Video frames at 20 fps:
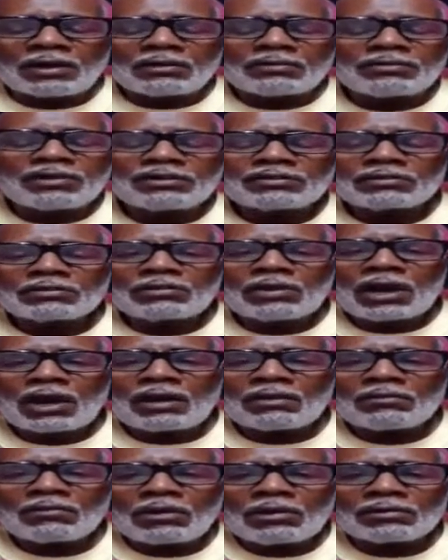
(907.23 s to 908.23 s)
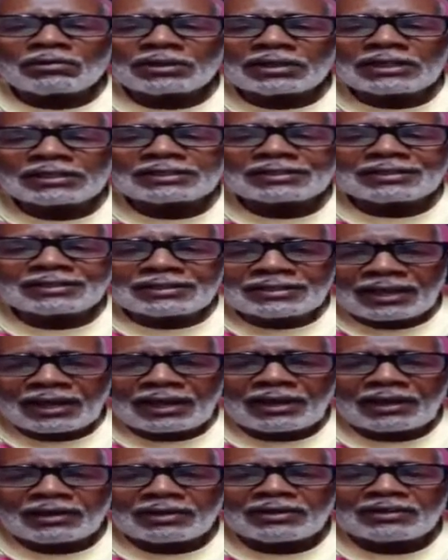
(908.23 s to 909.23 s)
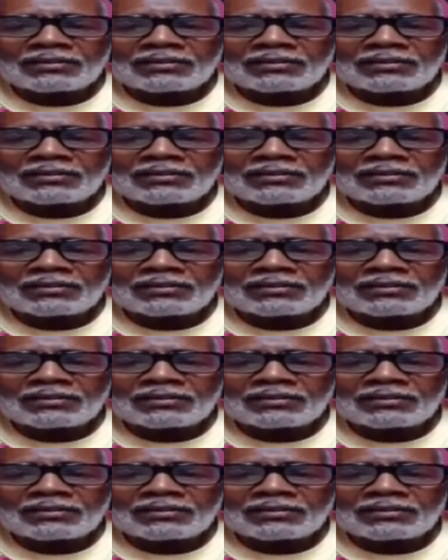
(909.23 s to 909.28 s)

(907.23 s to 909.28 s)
The reason why it won't get to that